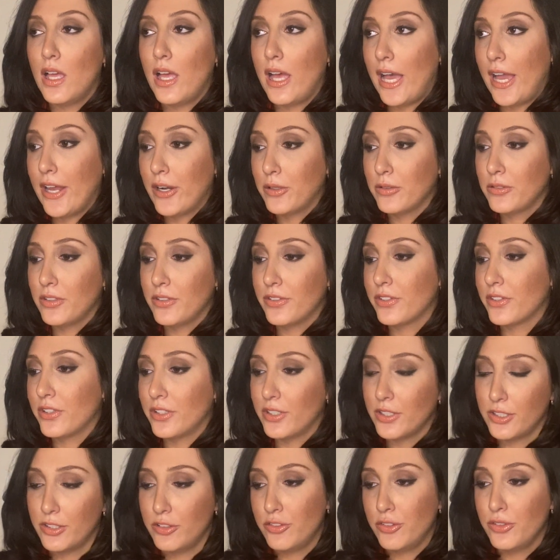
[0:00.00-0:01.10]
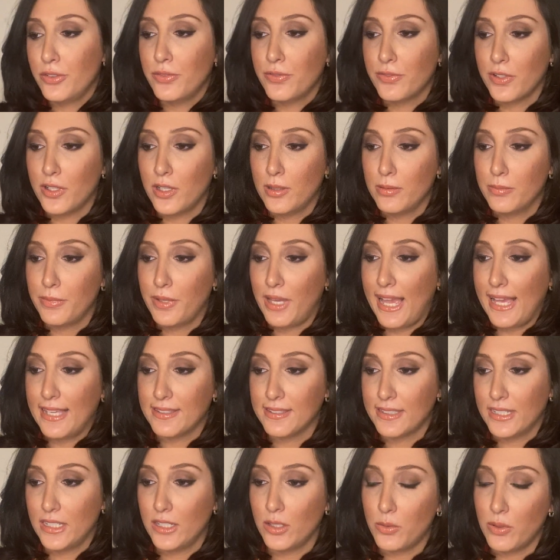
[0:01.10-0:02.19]
I don't discourage you from
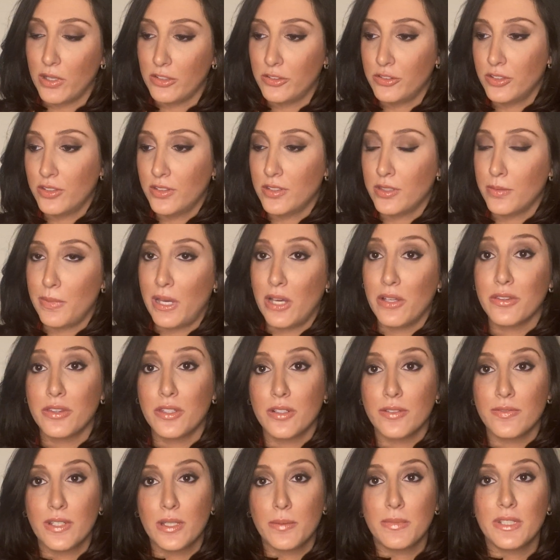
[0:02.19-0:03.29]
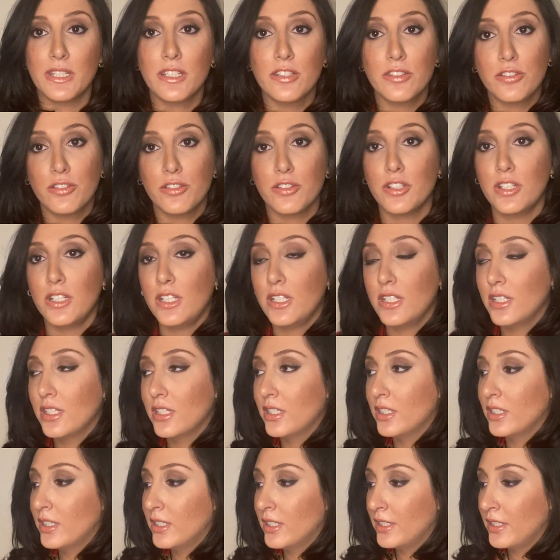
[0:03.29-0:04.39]
asking questions about their family history
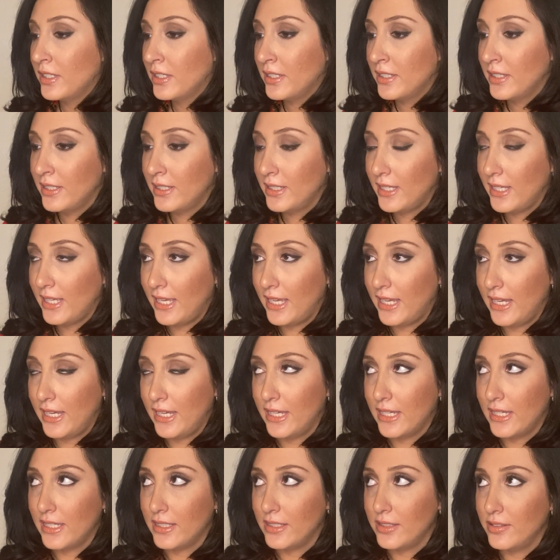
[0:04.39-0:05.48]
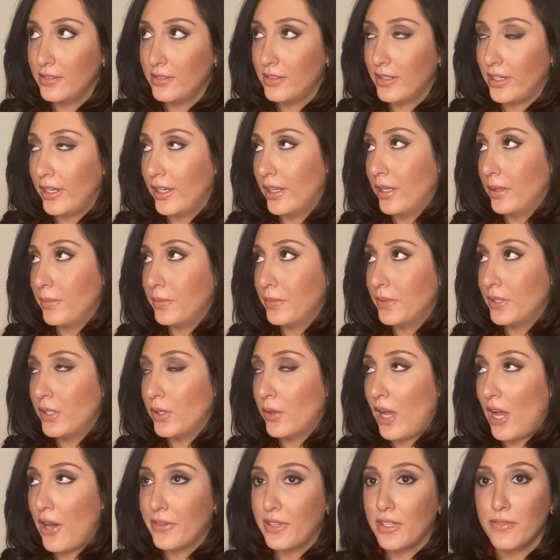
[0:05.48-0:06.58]
and
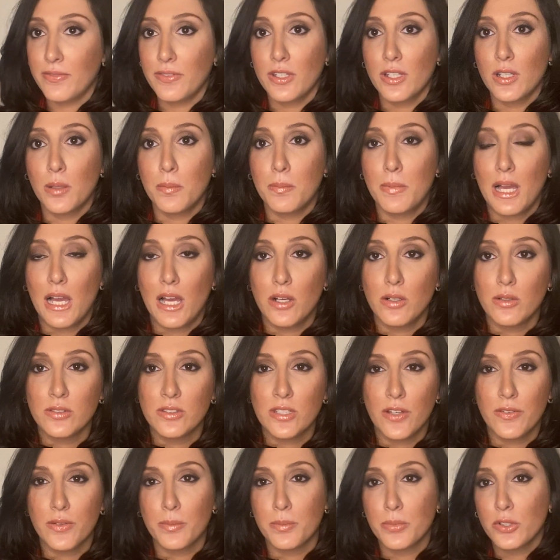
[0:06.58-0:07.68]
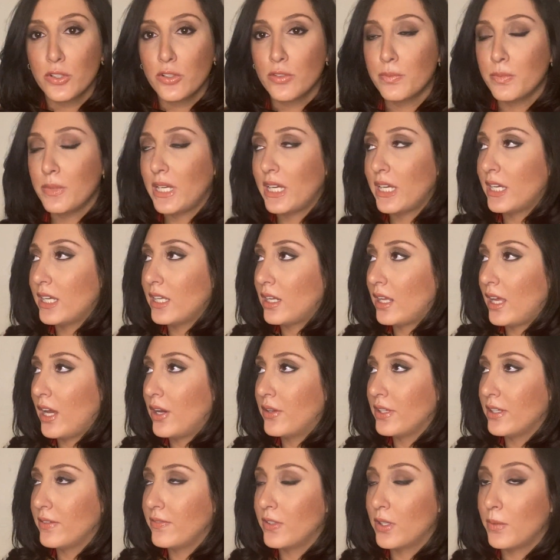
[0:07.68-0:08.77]
how they feel about self-improvement, how
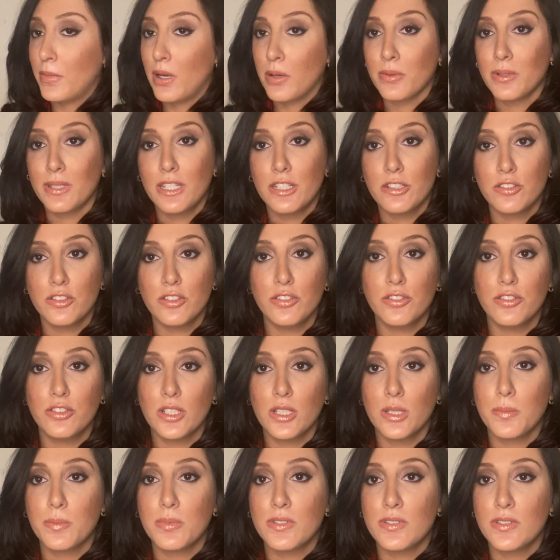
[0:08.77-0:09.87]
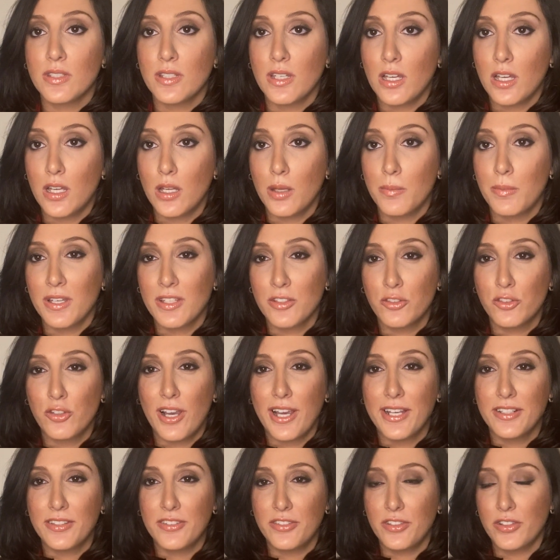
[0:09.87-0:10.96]
they feel about relationships. I try
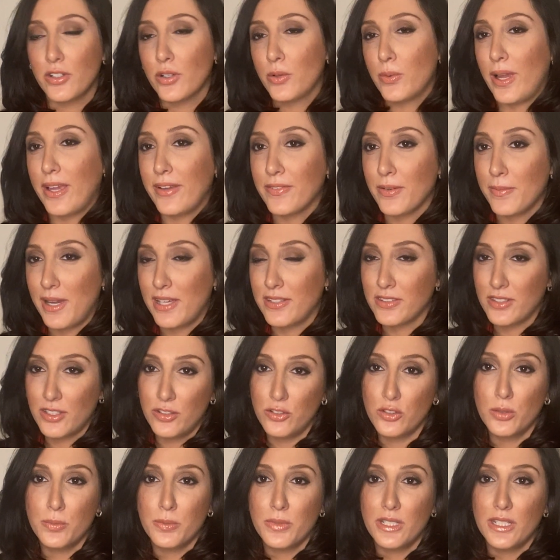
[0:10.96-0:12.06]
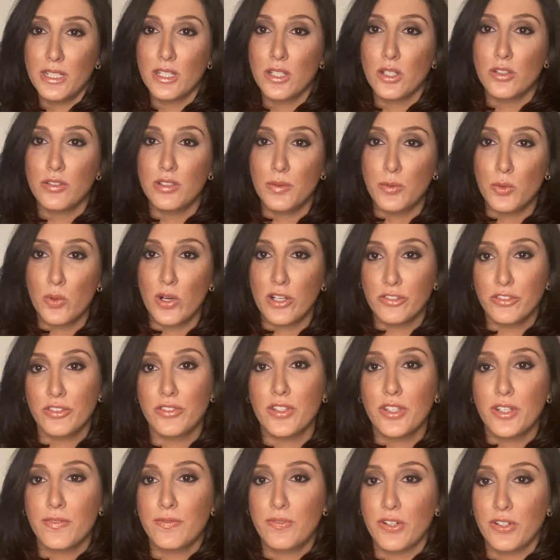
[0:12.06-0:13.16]
to steer away from asking too many deep questions
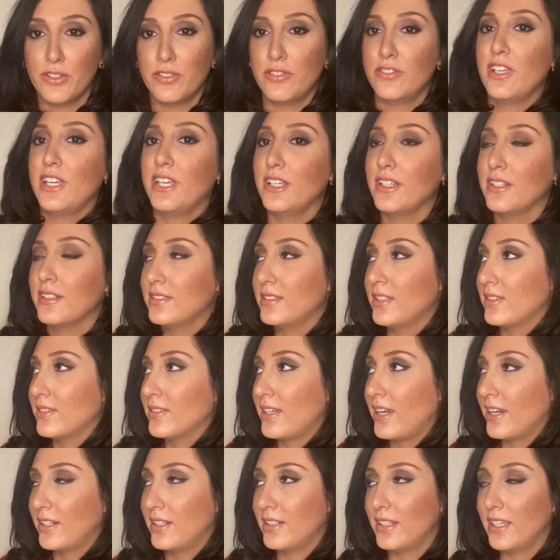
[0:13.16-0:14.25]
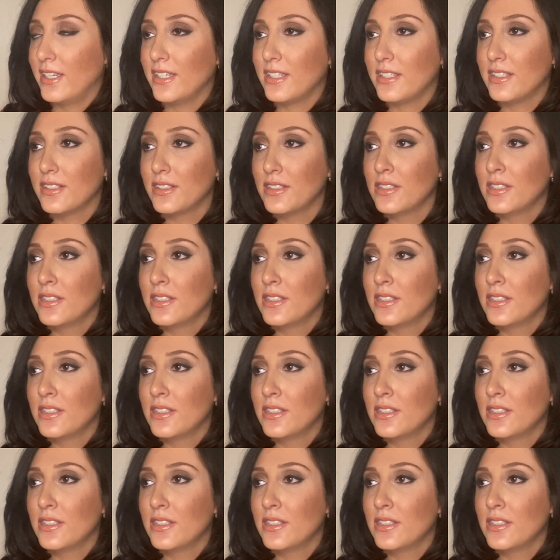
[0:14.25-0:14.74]
on a first date because that's kind of like,